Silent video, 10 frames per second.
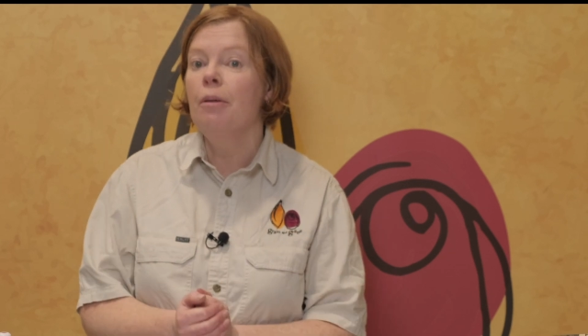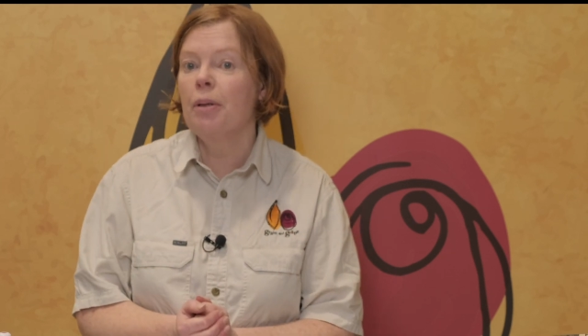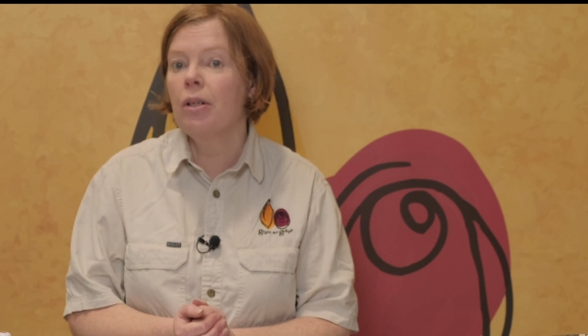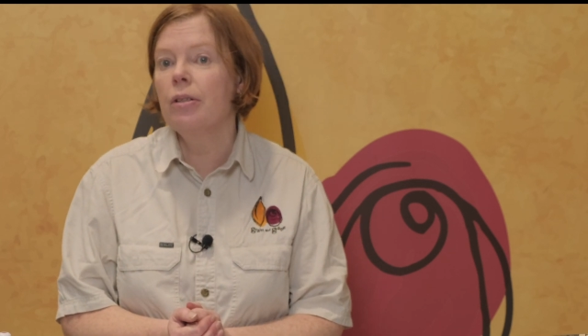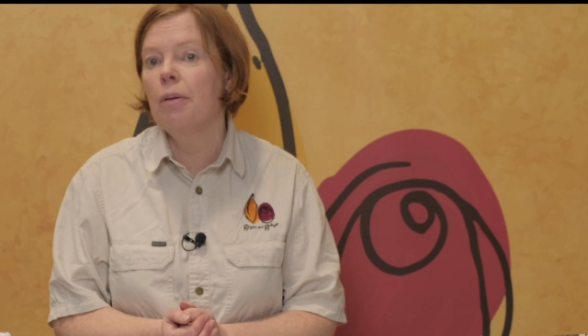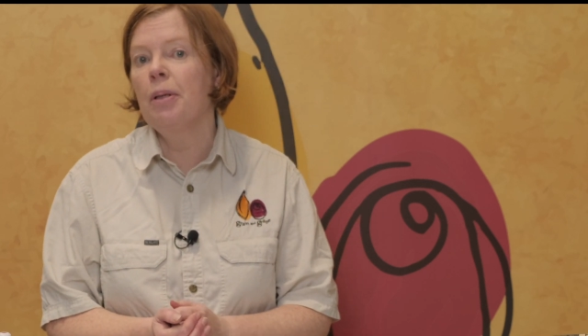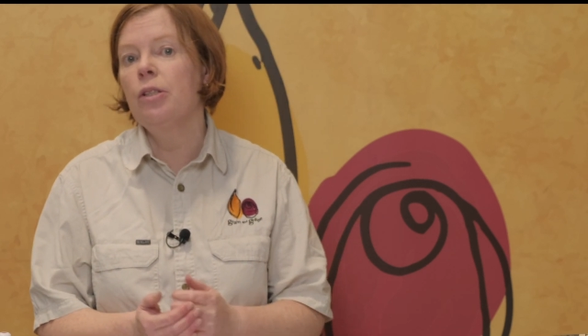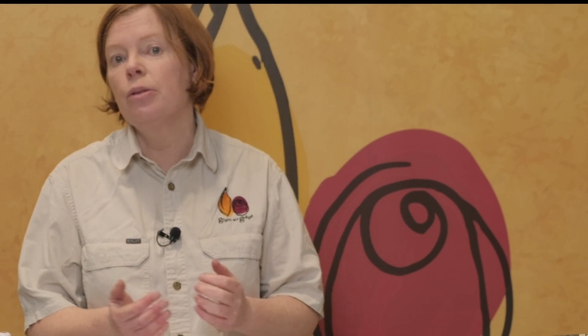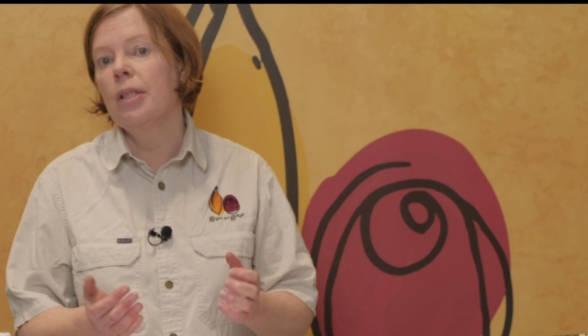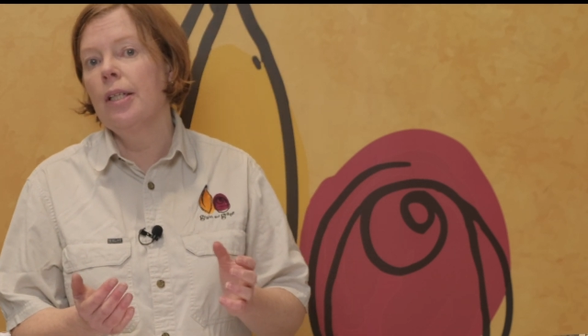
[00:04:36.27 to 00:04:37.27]
because I've
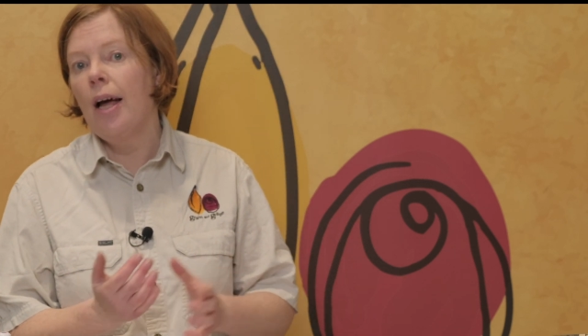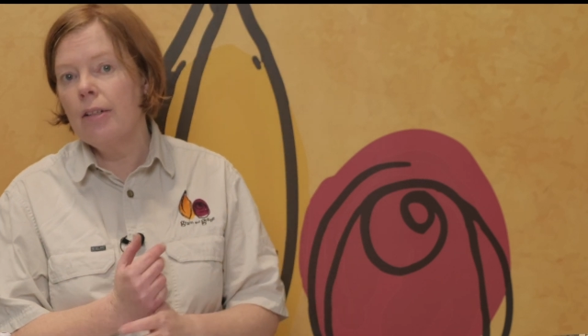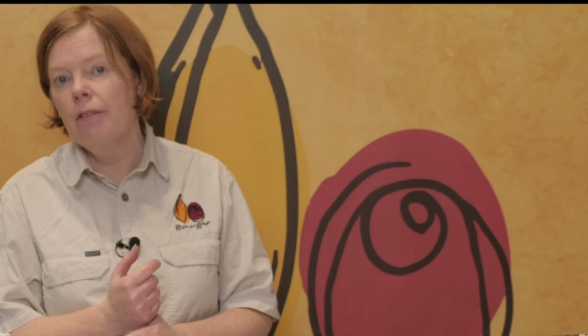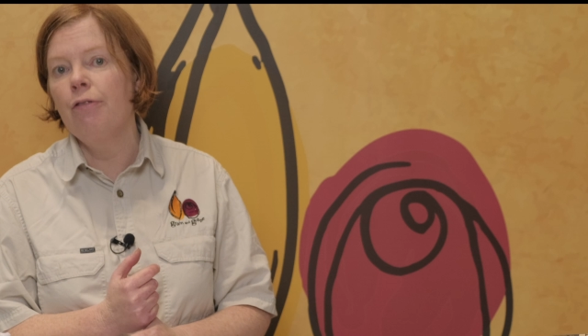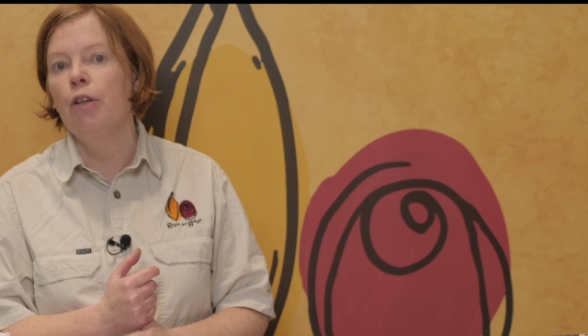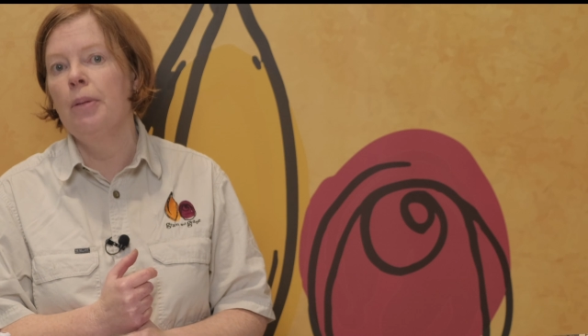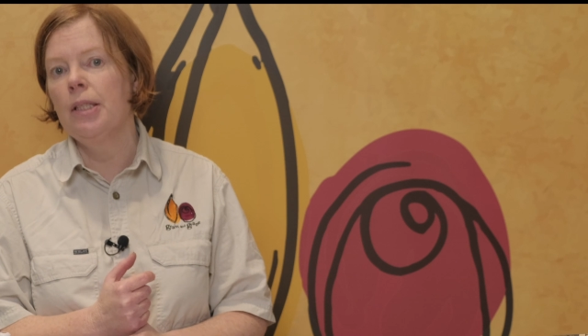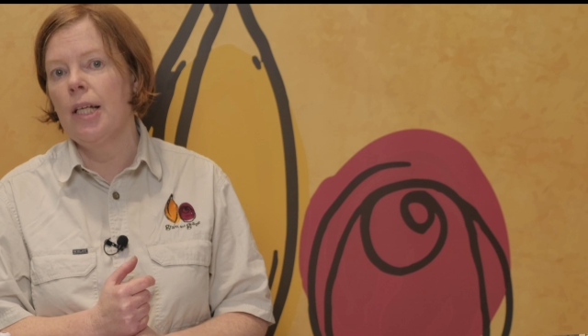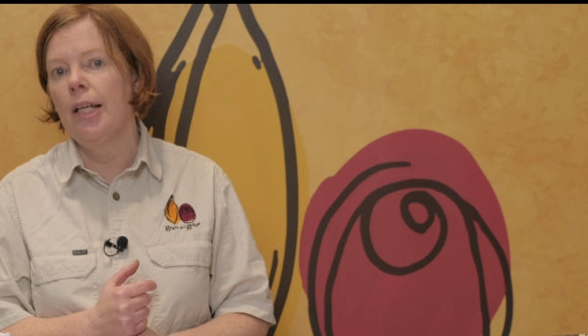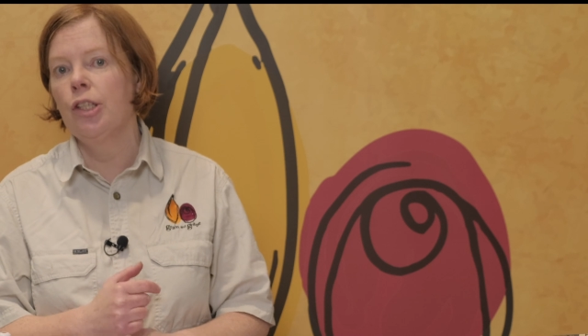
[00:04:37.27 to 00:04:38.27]
been doing it active
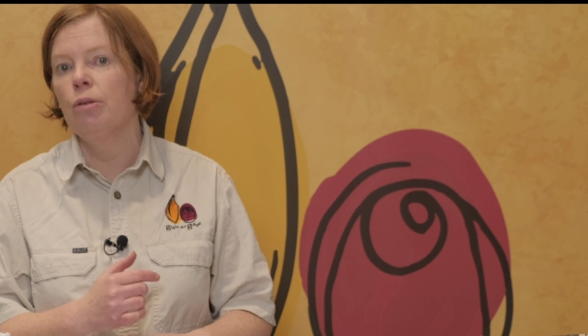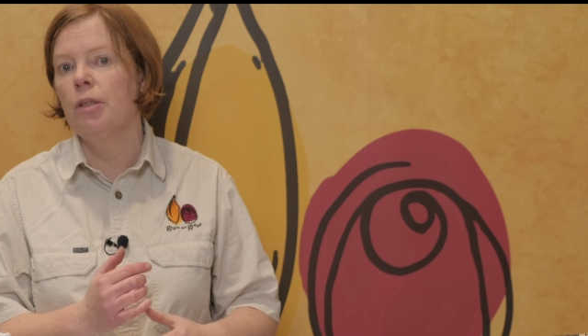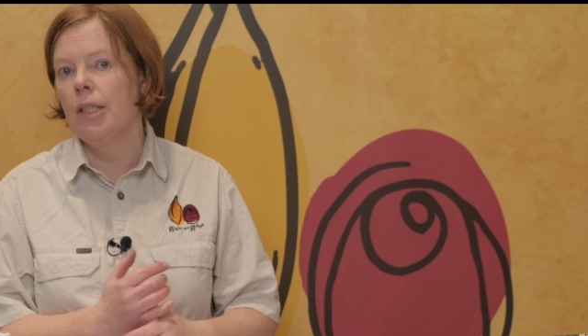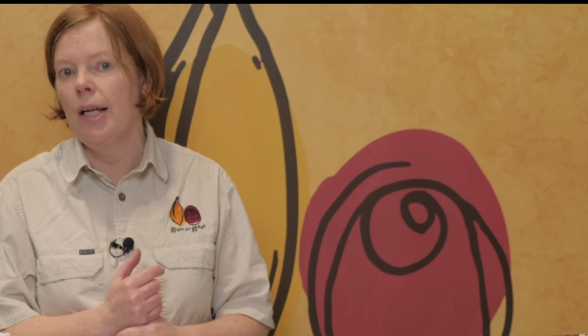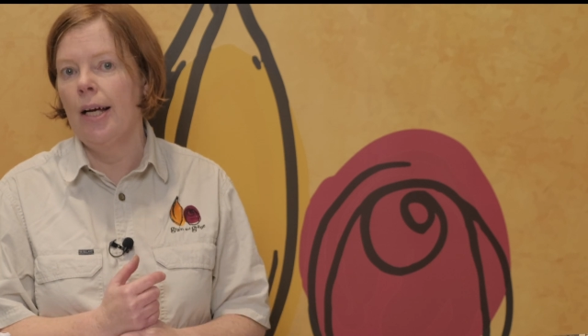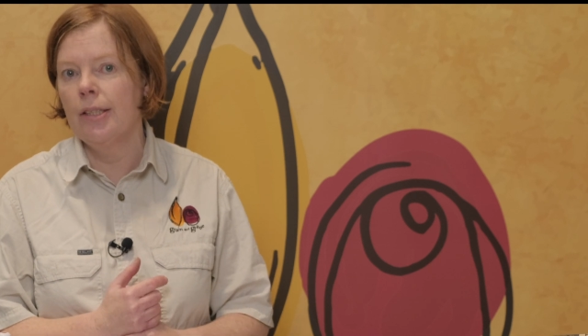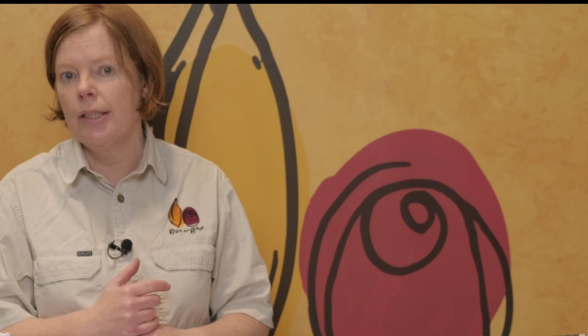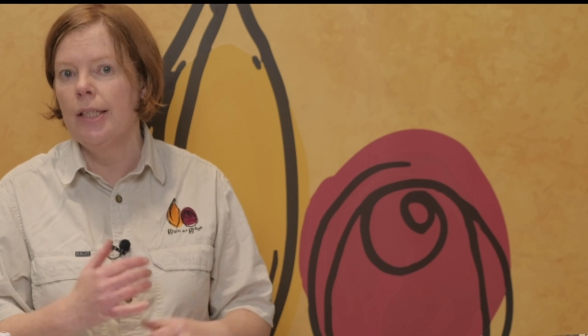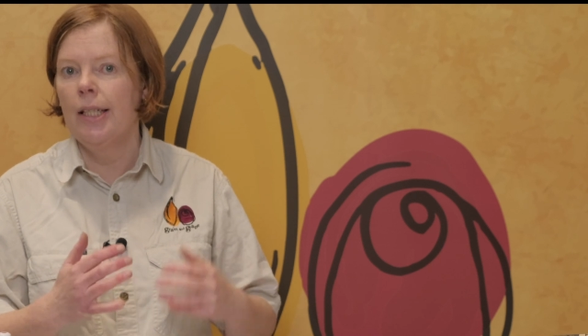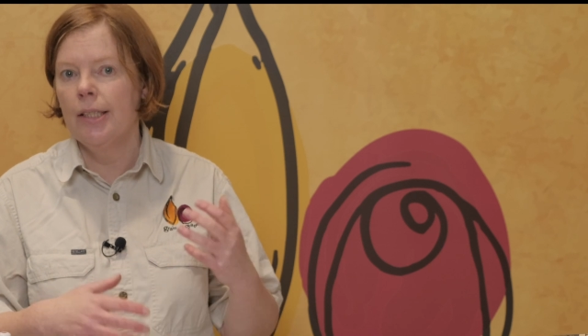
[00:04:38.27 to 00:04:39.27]
fermentation, which
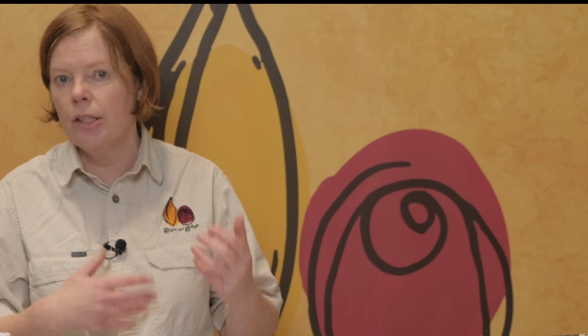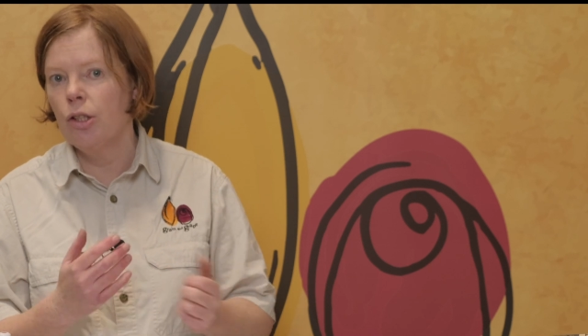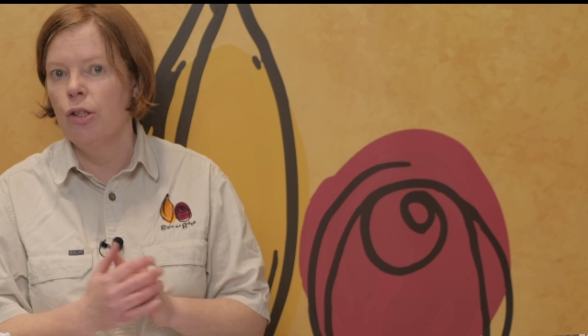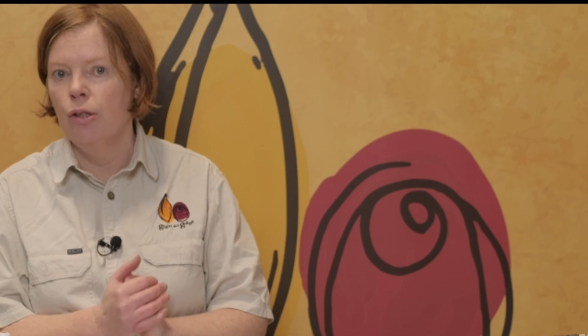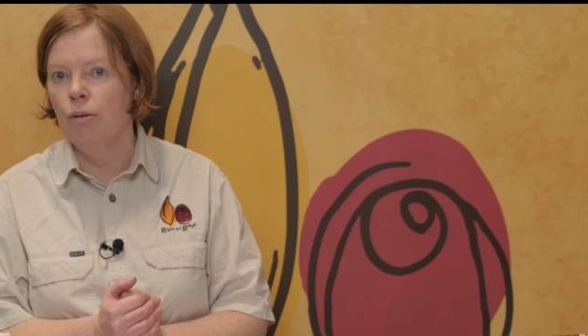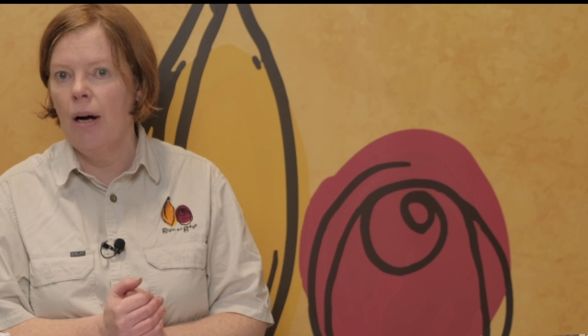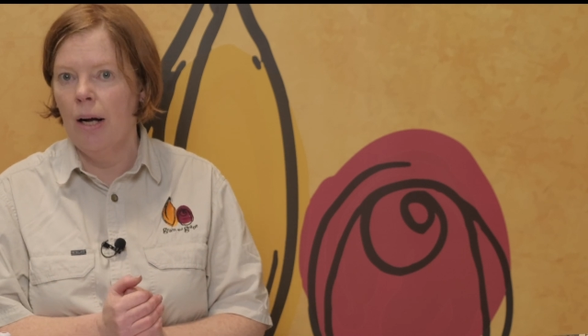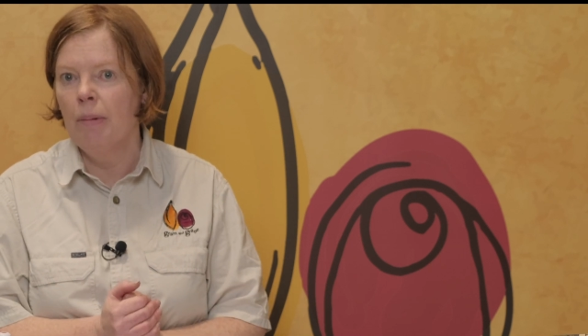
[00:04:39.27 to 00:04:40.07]
allows the yeast to